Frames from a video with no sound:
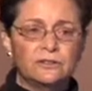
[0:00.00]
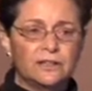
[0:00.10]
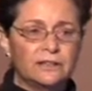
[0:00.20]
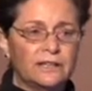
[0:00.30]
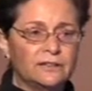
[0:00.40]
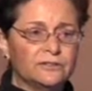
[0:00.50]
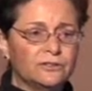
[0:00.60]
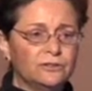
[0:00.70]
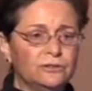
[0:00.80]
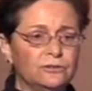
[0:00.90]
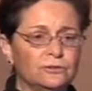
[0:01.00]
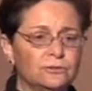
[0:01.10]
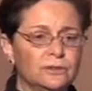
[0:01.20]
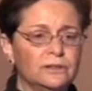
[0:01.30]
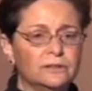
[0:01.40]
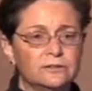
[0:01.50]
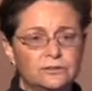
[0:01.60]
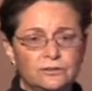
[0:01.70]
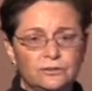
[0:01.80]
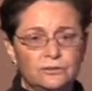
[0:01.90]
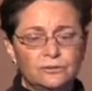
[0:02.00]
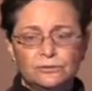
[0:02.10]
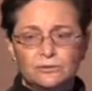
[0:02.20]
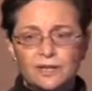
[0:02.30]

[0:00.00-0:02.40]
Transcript: that allows you to